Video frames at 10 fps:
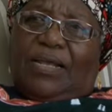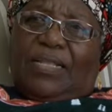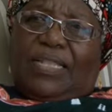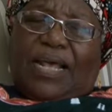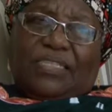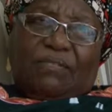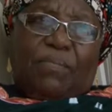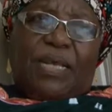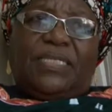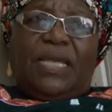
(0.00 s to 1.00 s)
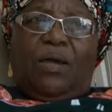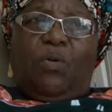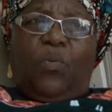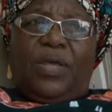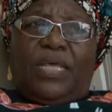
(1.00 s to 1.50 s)
It doesn't matter
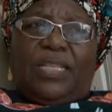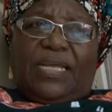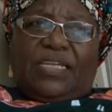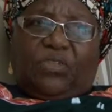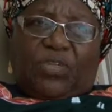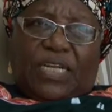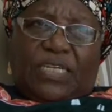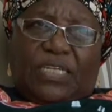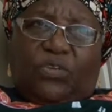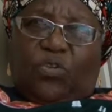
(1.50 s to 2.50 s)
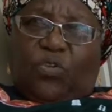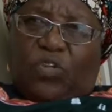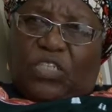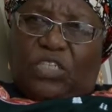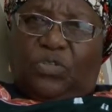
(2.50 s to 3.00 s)
whether they are educated or
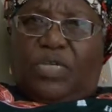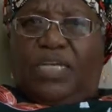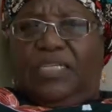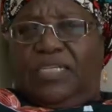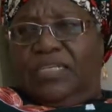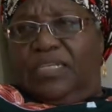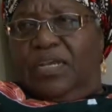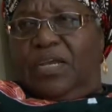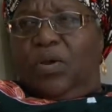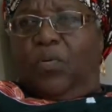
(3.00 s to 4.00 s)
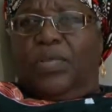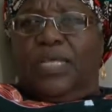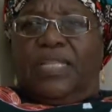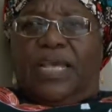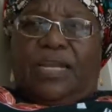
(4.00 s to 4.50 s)
not educated
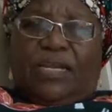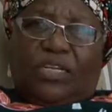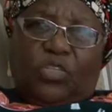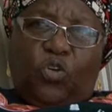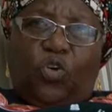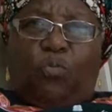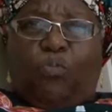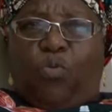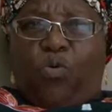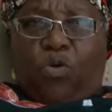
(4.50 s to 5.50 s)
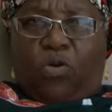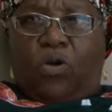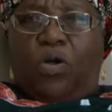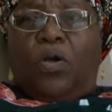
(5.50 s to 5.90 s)
whether they are rich or poor,